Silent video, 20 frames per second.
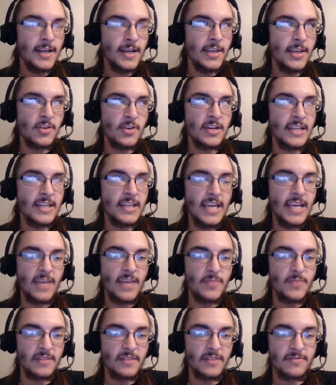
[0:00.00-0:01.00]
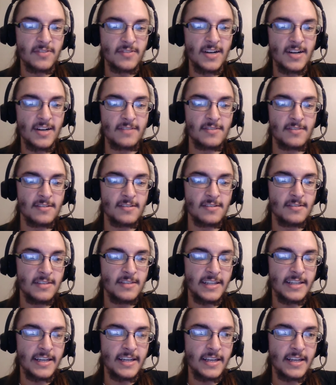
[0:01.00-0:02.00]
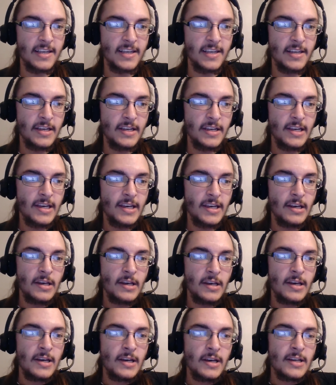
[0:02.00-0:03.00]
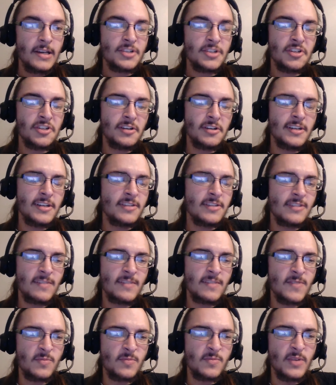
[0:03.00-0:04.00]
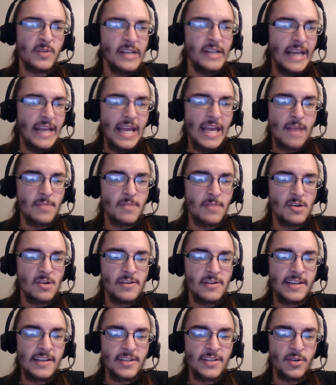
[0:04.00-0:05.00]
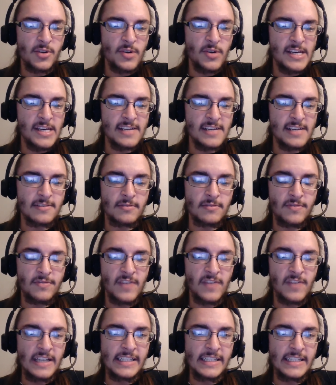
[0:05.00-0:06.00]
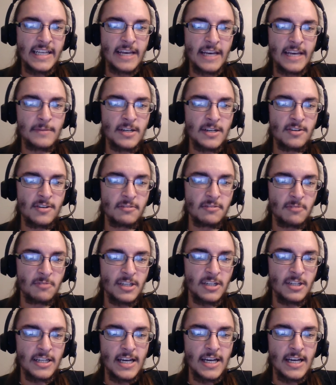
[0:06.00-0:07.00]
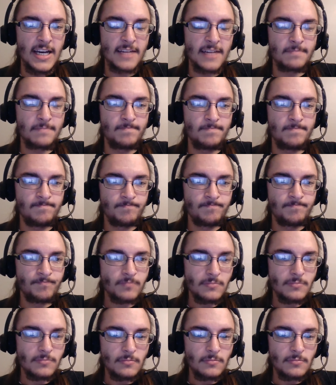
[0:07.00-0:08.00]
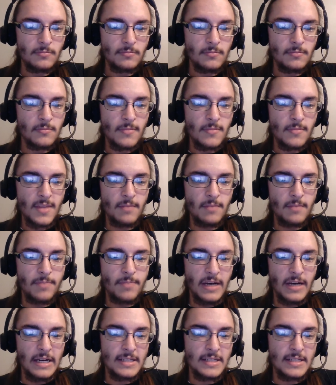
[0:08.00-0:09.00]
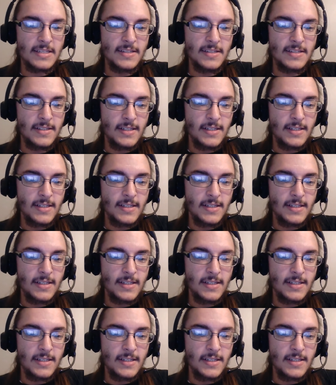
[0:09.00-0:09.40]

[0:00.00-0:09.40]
you could keep it forever. Like, sure, you would have to put ammo into it and find ammo and whatnot, but